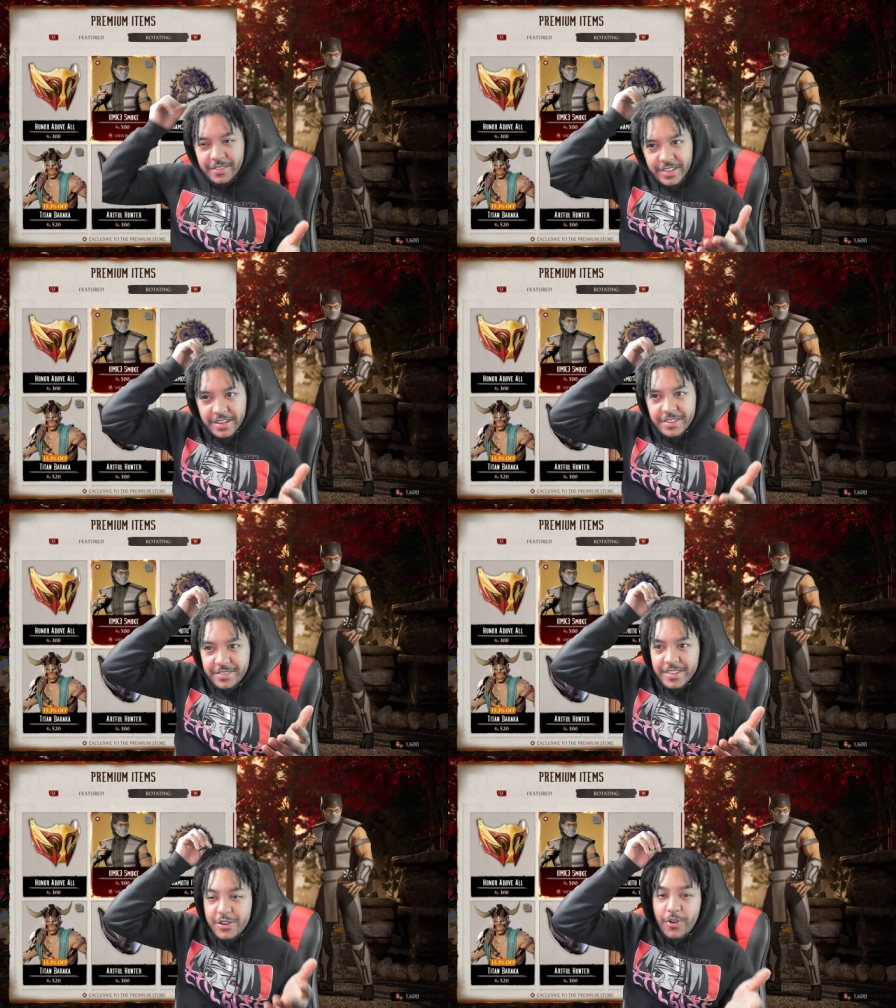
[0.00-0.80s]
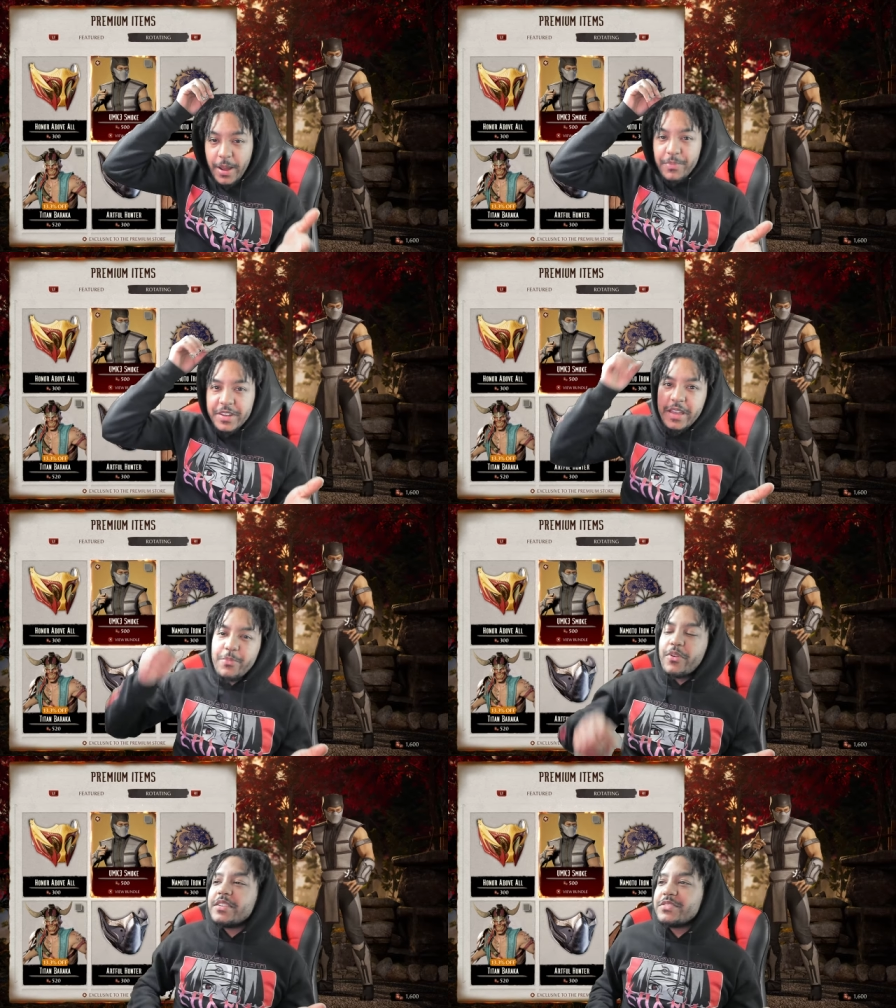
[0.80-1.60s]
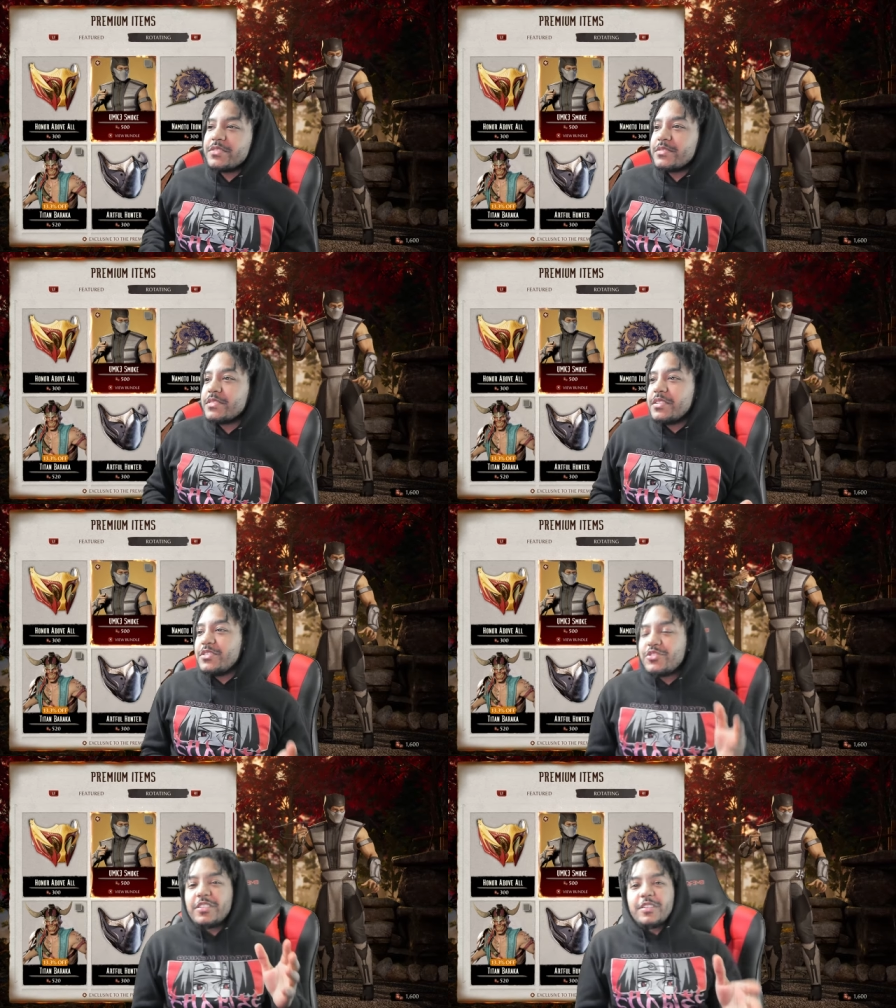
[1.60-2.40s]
they they dropped the damn prices. Should it